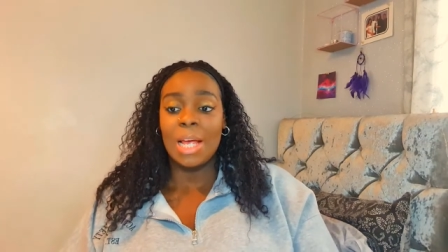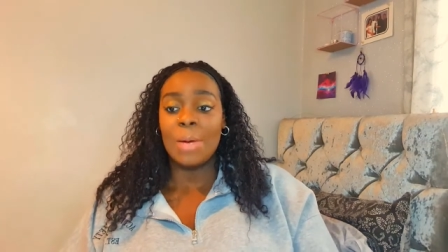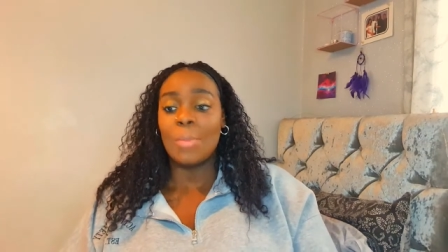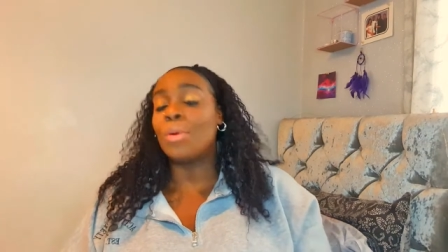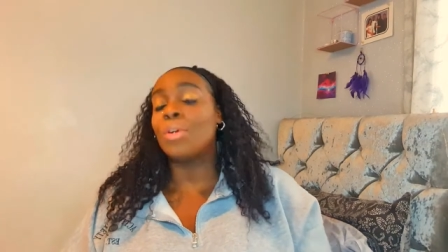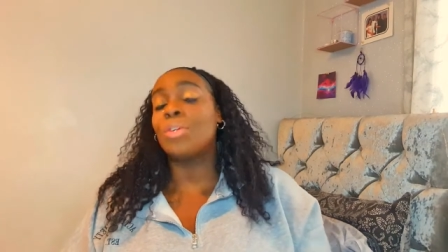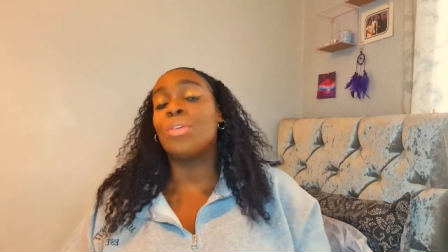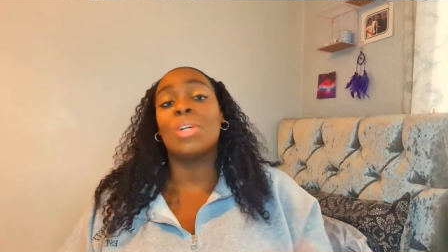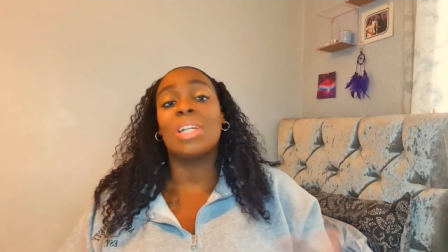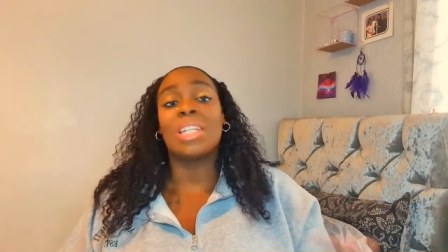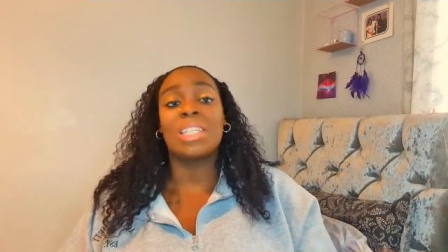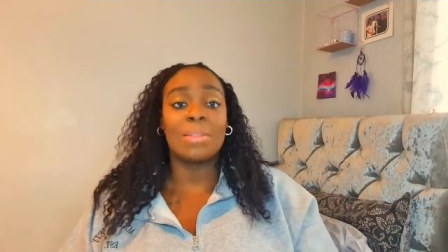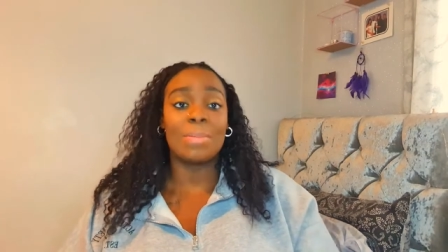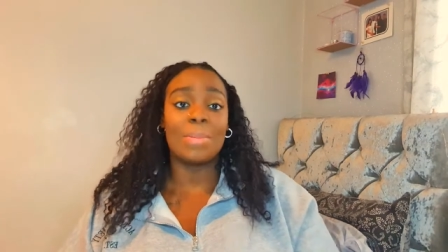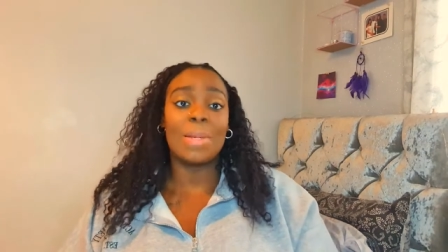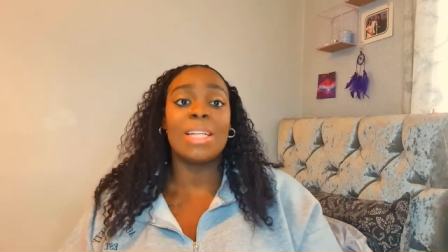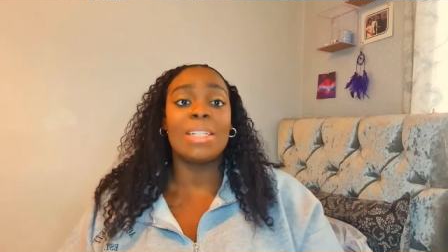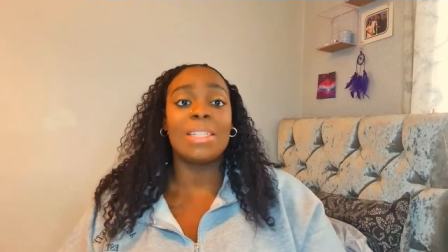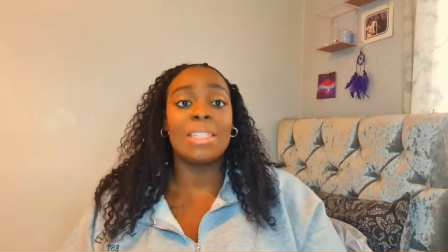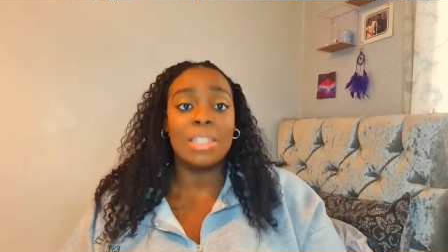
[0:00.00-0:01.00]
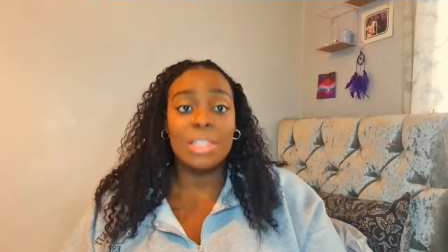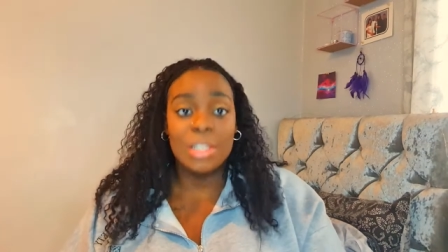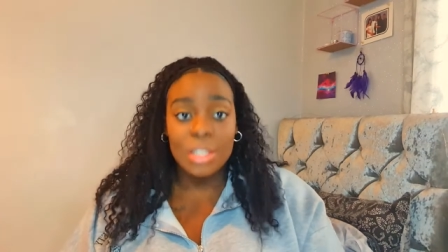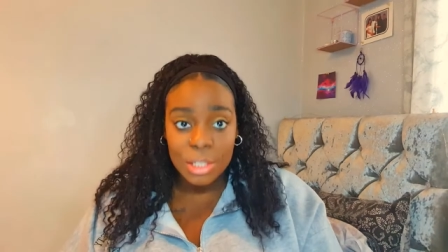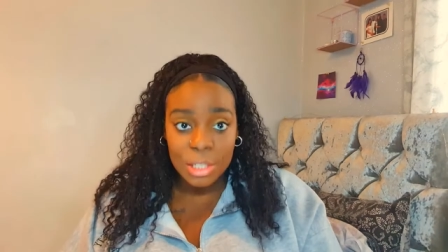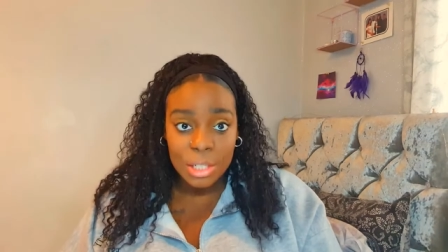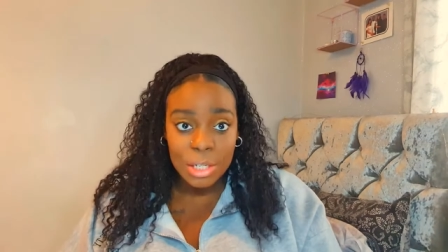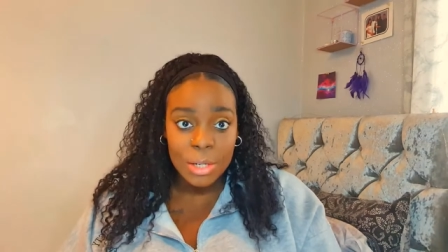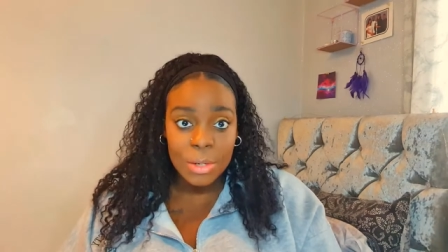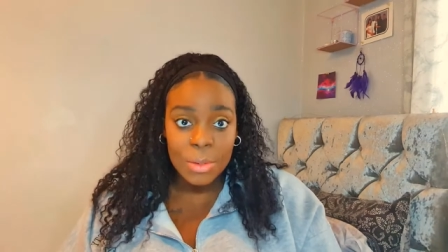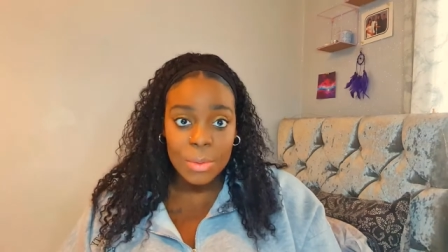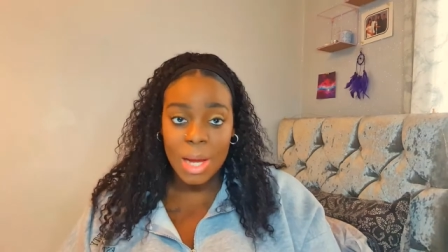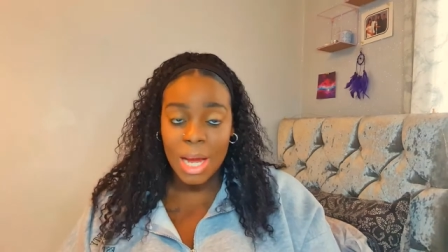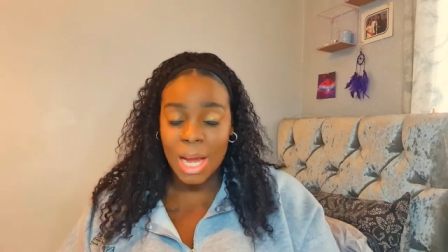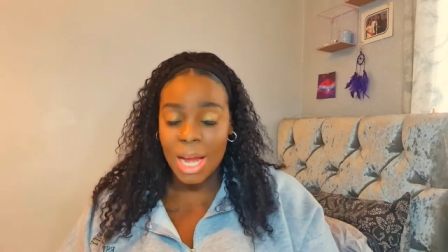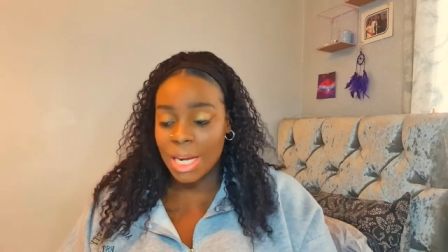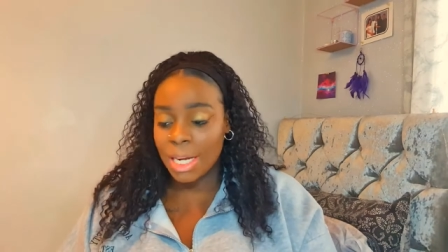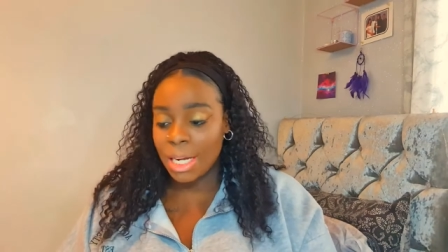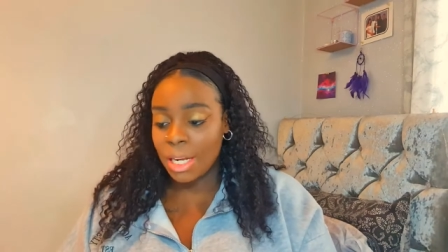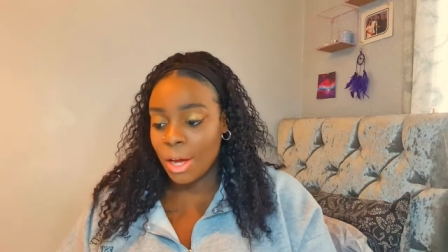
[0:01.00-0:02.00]
what you're expected to do,
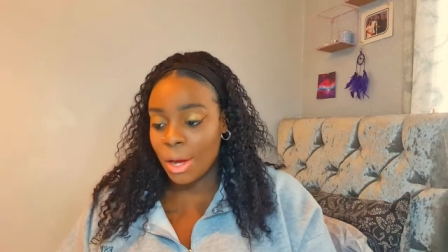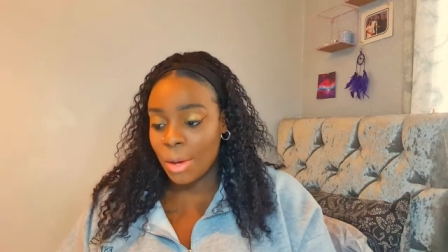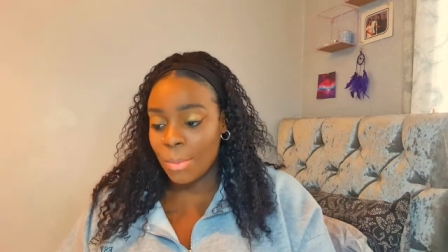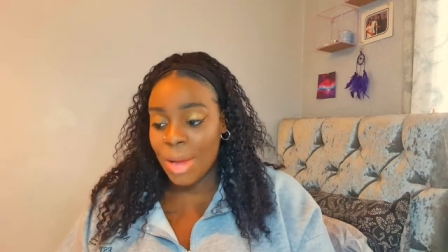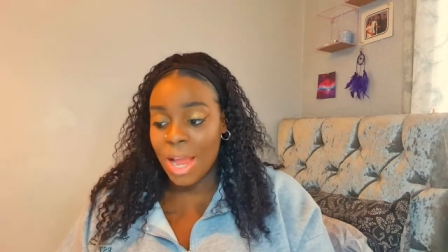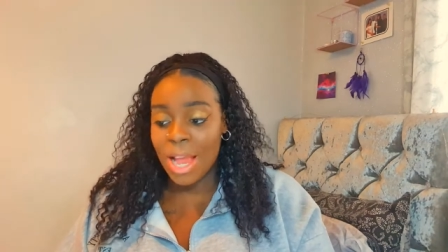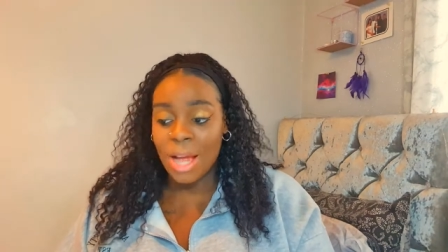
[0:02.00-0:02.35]
and